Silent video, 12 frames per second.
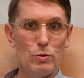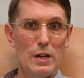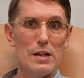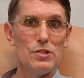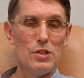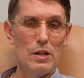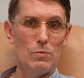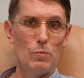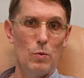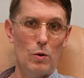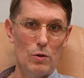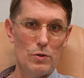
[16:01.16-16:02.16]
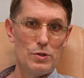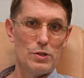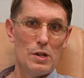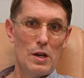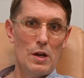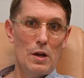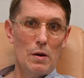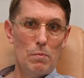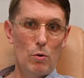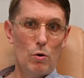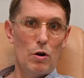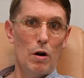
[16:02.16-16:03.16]
cassette was
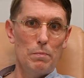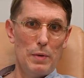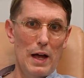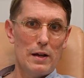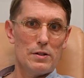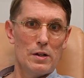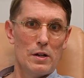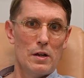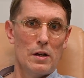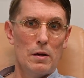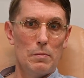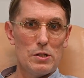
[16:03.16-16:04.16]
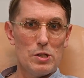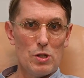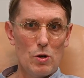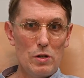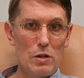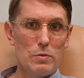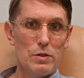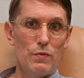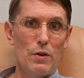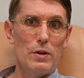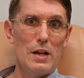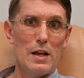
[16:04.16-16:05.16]
more compact. But Sony was
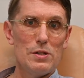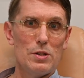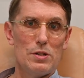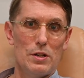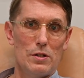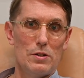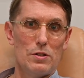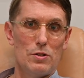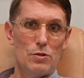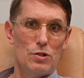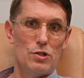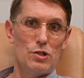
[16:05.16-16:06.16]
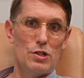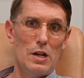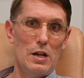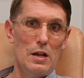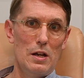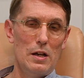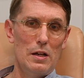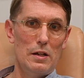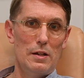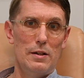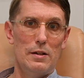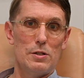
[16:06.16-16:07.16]
very hesitant to share
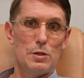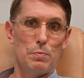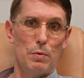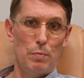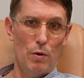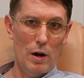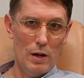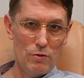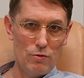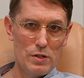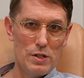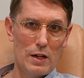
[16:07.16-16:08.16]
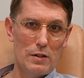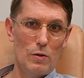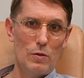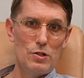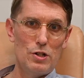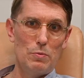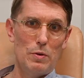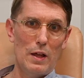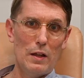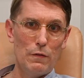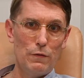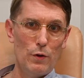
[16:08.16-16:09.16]
its proprietary technology with
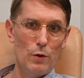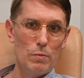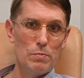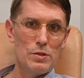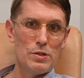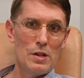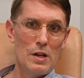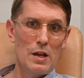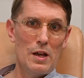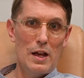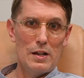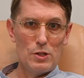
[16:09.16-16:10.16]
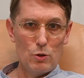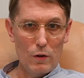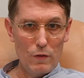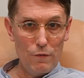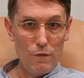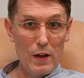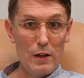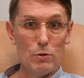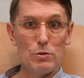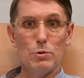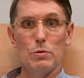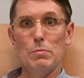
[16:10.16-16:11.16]
other firms, and so it
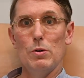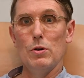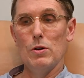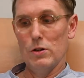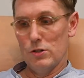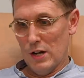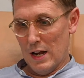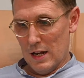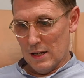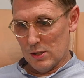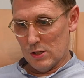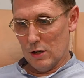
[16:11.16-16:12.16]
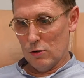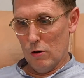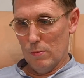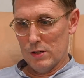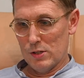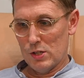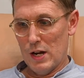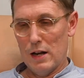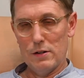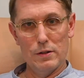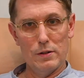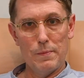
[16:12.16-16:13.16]
failed to emerge as a common
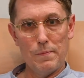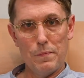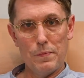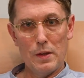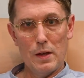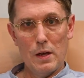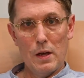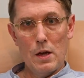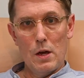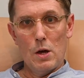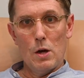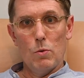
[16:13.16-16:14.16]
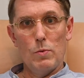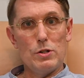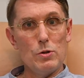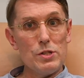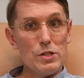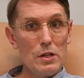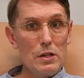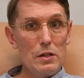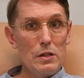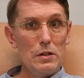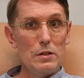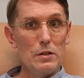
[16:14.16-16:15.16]
standard. We do
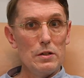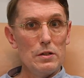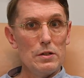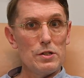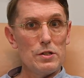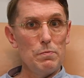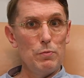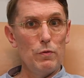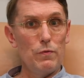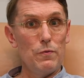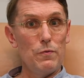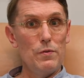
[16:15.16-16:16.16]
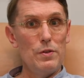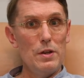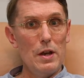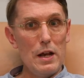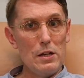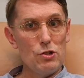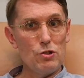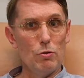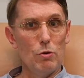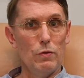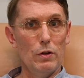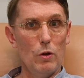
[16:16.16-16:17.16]
see the simple
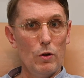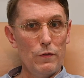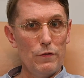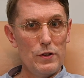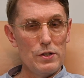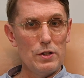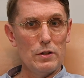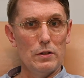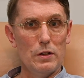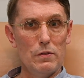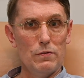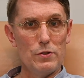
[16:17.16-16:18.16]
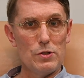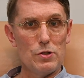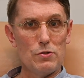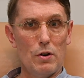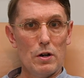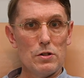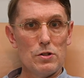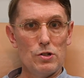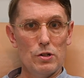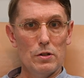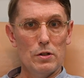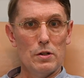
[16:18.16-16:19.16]
nature of a lot of physical
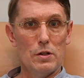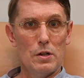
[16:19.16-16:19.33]
infrastructure